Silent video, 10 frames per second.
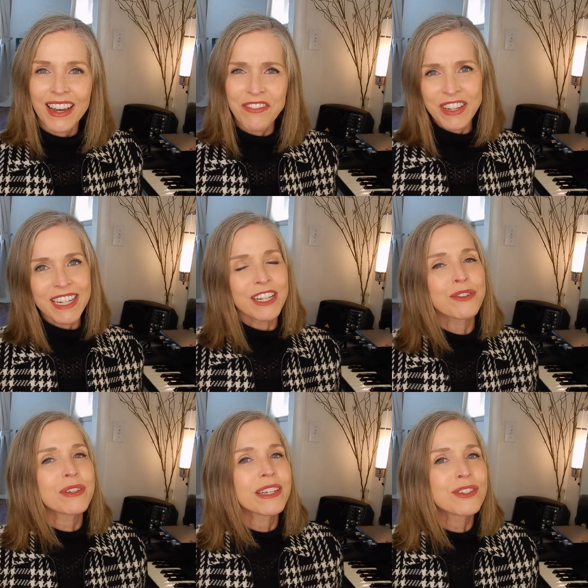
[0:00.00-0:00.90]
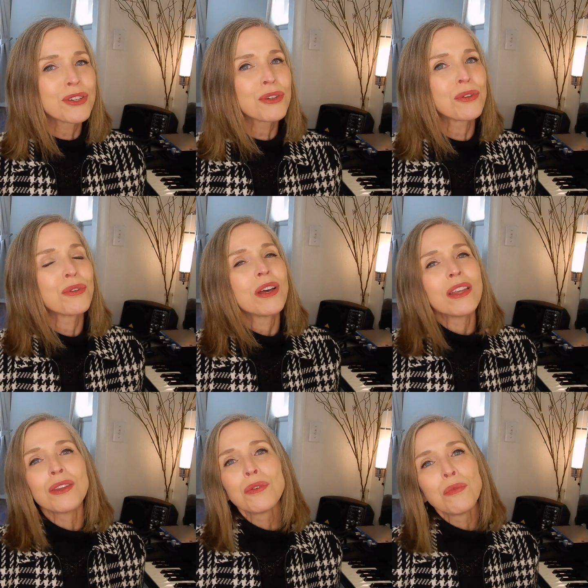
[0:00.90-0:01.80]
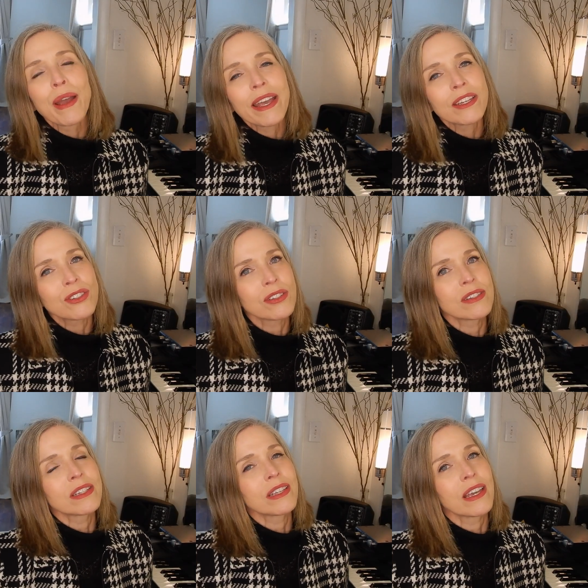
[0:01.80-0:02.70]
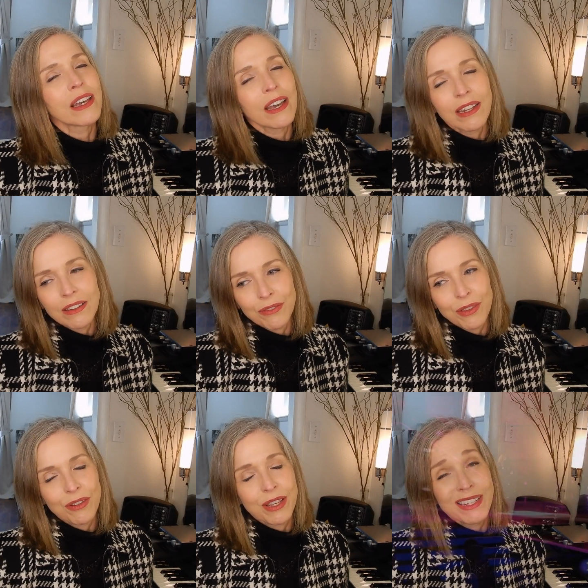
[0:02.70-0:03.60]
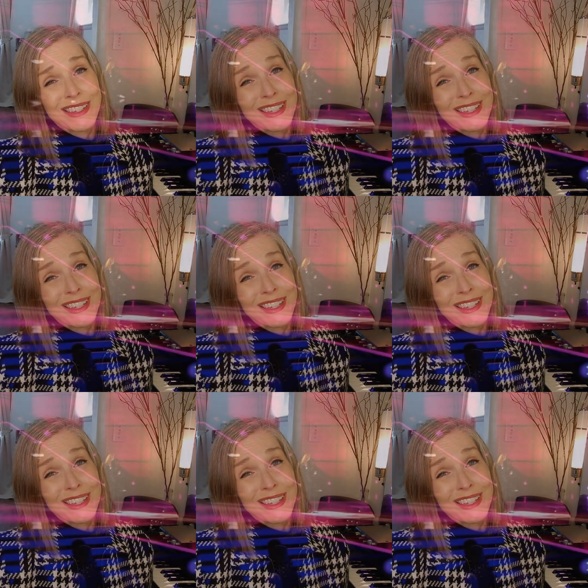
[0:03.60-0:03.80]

I find it interesting too, the way she's singing, kind of with her head